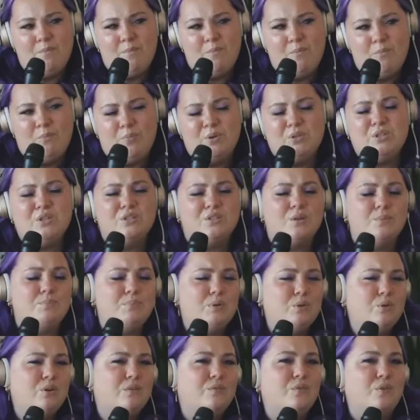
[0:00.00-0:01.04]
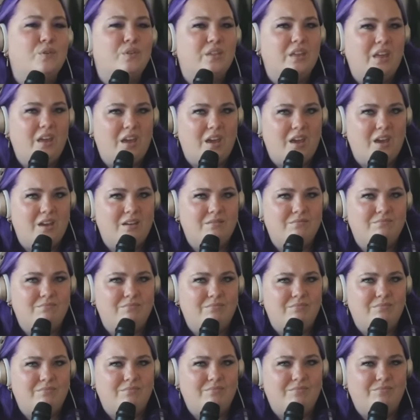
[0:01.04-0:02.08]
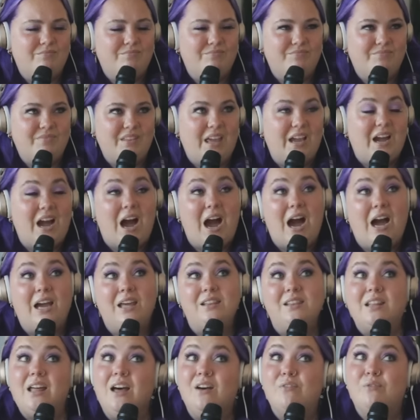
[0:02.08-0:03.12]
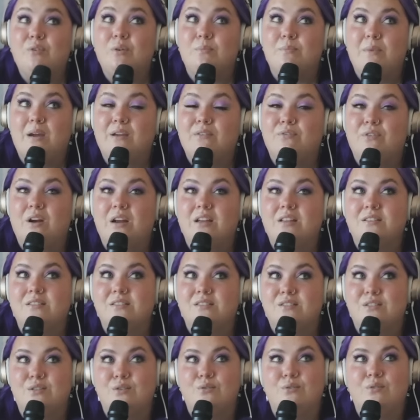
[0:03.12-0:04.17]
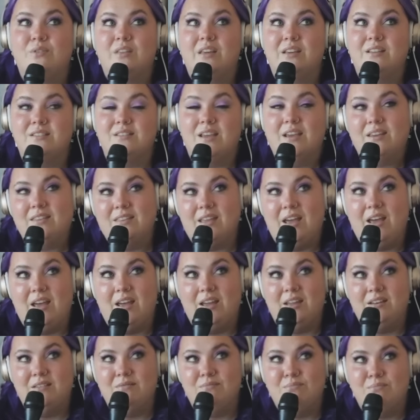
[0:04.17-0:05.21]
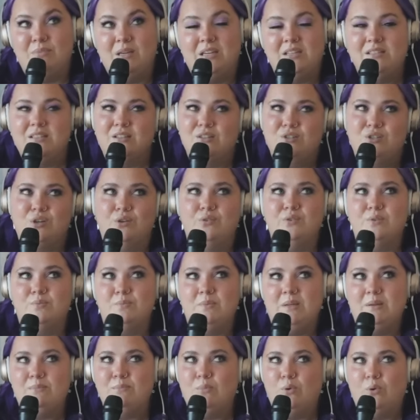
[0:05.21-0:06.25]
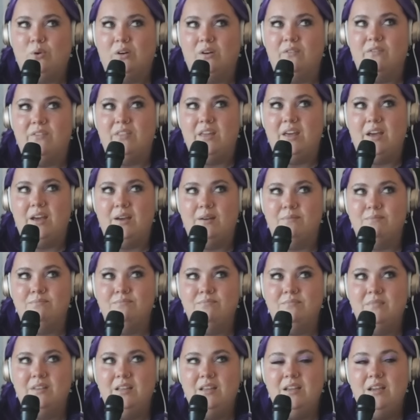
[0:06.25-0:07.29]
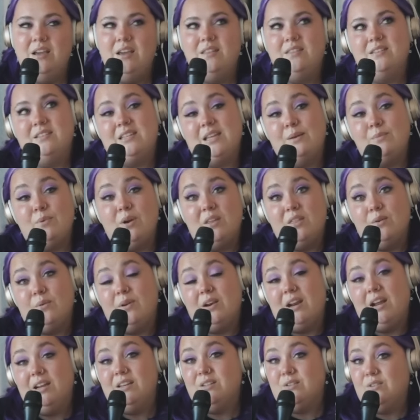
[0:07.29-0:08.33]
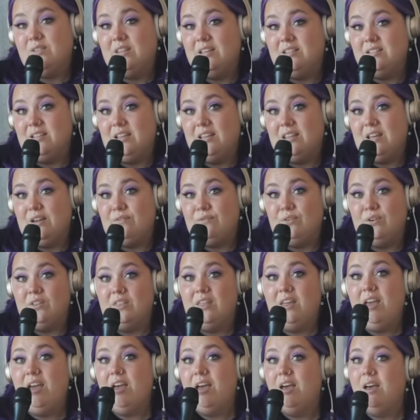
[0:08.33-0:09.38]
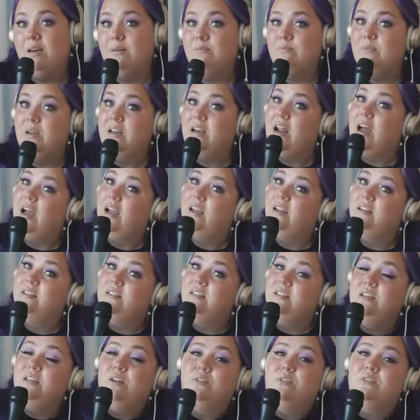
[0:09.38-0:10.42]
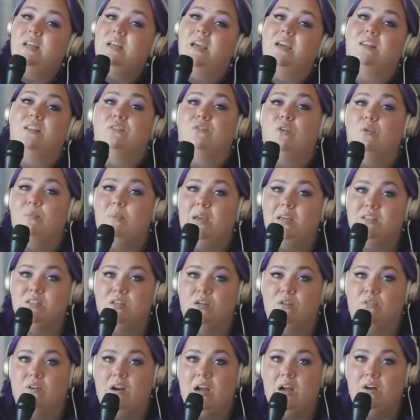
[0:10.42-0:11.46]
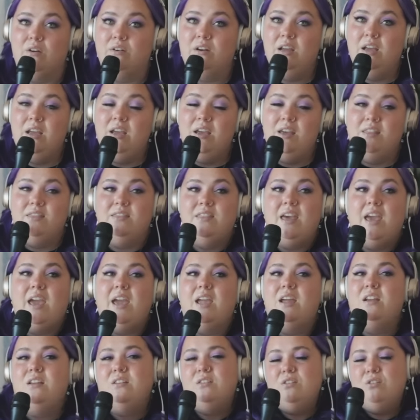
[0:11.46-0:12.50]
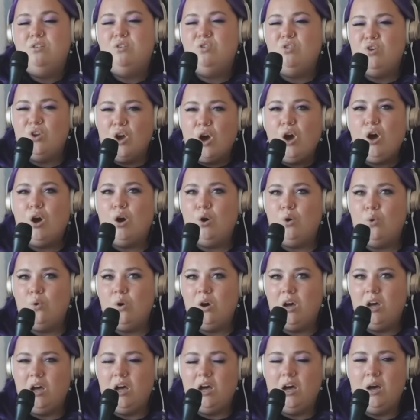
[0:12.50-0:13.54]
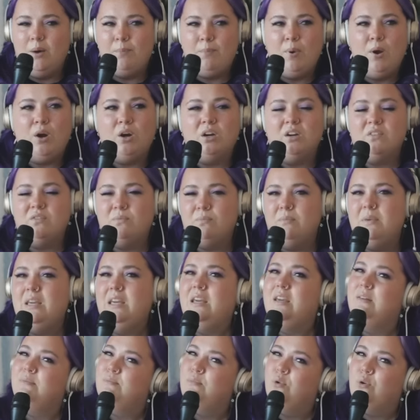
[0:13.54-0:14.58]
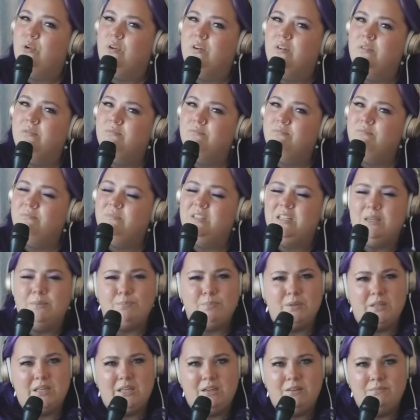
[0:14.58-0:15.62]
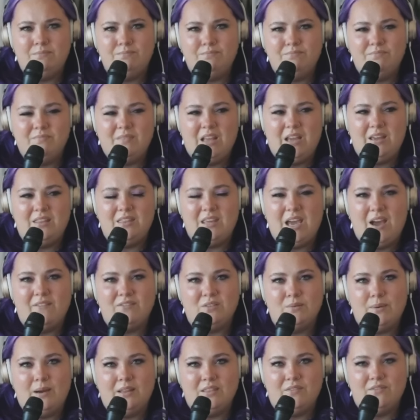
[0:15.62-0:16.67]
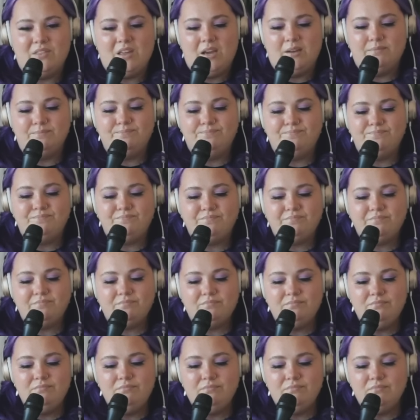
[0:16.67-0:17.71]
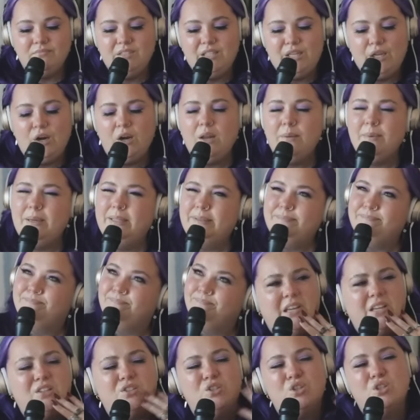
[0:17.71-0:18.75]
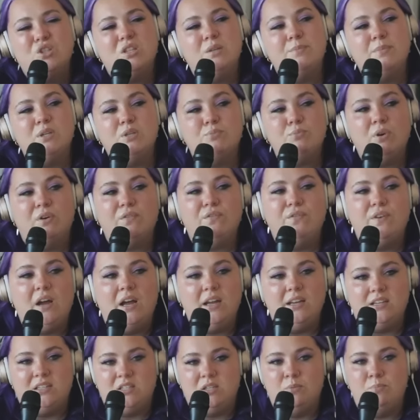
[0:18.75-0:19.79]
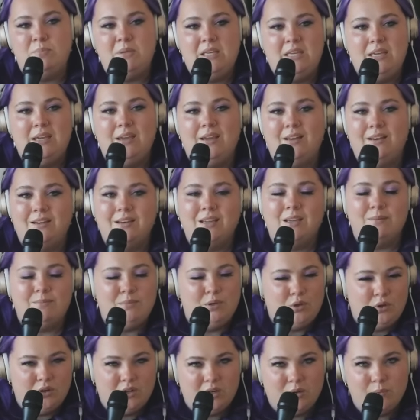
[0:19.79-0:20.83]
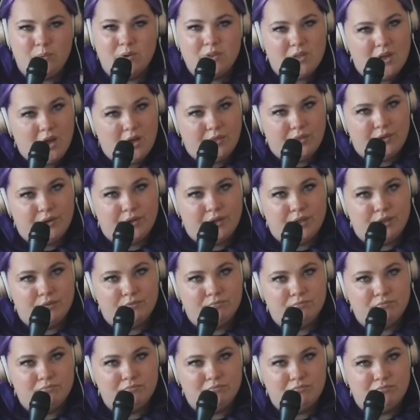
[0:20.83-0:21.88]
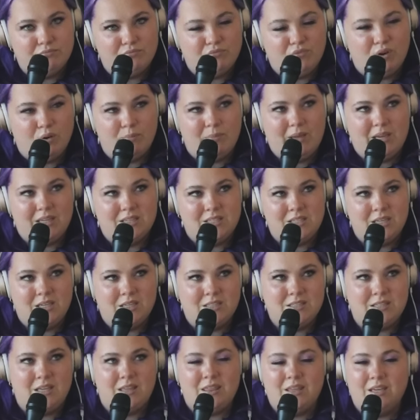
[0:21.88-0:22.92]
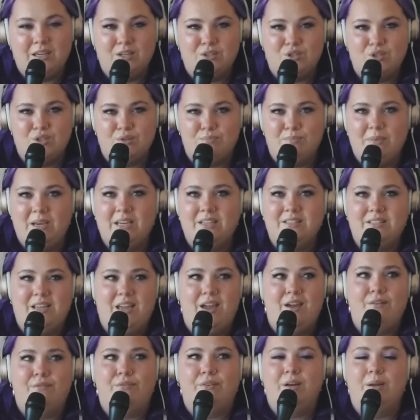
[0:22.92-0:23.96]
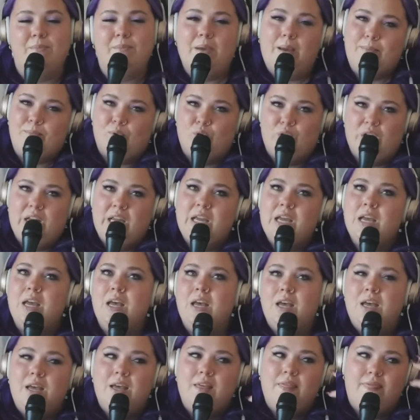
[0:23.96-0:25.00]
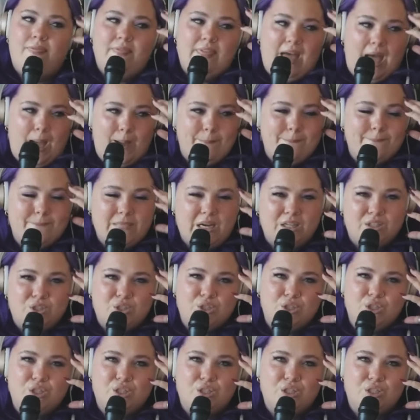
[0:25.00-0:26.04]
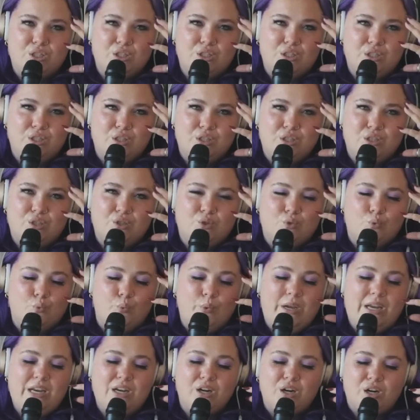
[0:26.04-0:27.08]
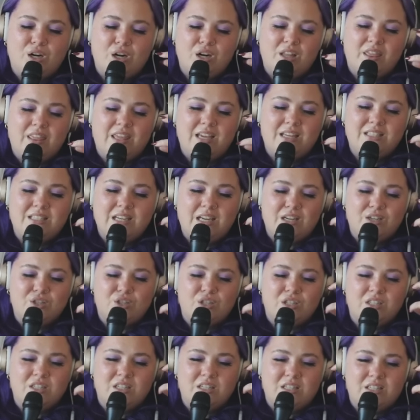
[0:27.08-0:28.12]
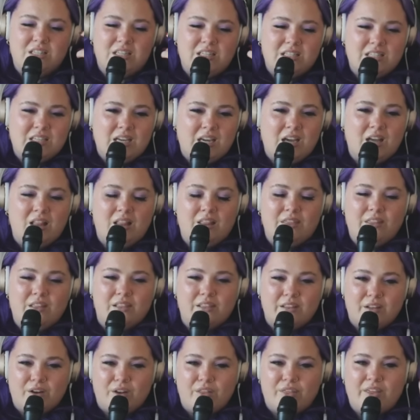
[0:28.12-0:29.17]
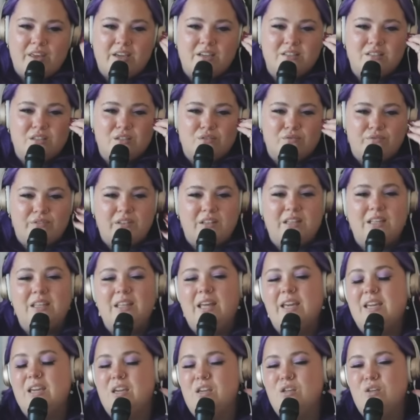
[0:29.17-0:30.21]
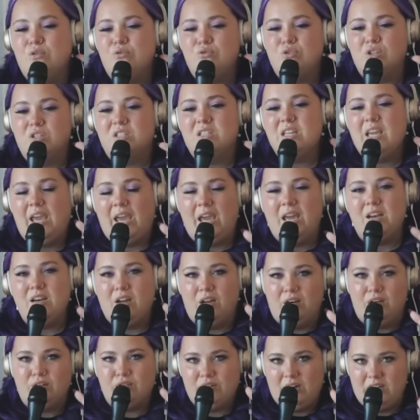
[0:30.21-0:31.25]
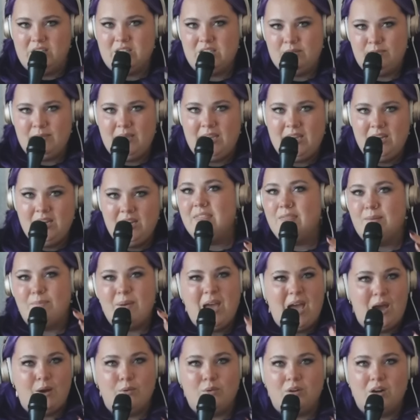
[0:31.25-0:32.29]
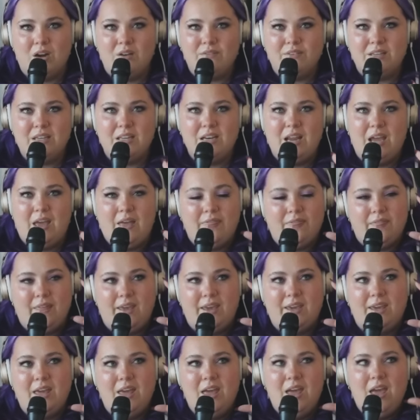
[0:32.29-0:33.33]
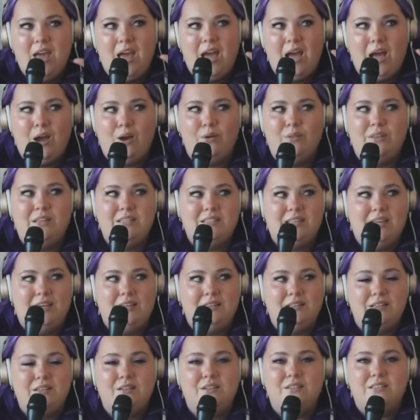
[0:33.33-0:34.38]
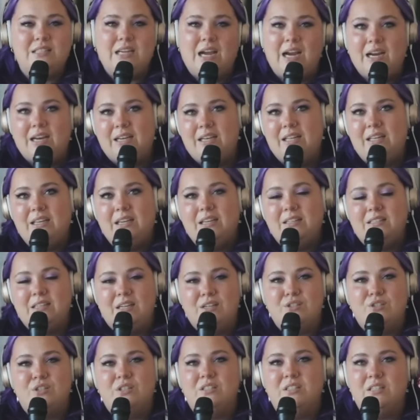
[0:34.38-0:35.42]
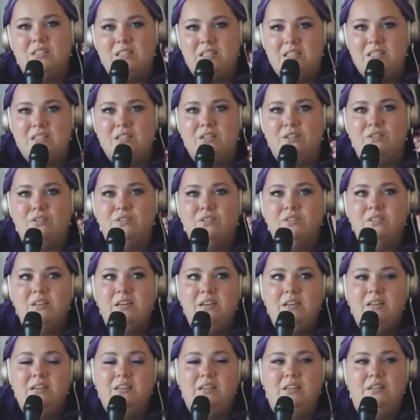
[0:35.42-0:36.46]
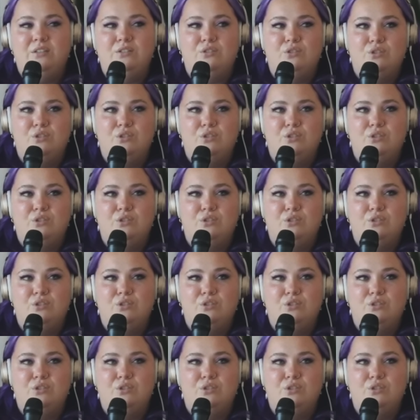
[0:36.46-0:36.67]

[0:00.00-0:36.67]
which is a beautiful thing. Like I love when my friends do things like that because it shows me more of them. The same way that when I do things like that for them and I, take the romantic route, they know a part of me more deeply in the aftermath of that. You know what I mean? It's just so much more fun to be in community with other romantics. I think it just makes every memory that much sweeter. The attention to detail and the little things is really like, you just can't underestimate the power of it, and like how these like little tiny attention to details can